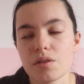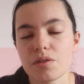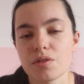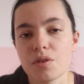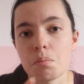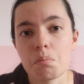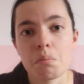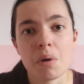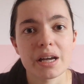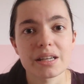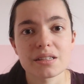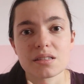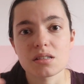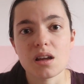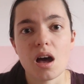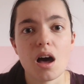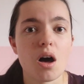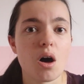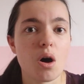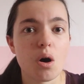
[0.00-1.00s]
that might
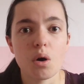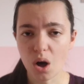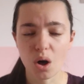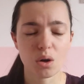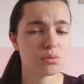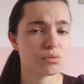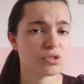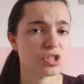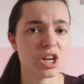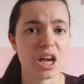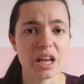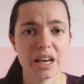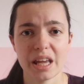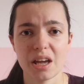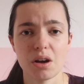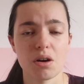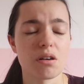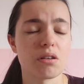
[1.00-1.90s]
start a whole journey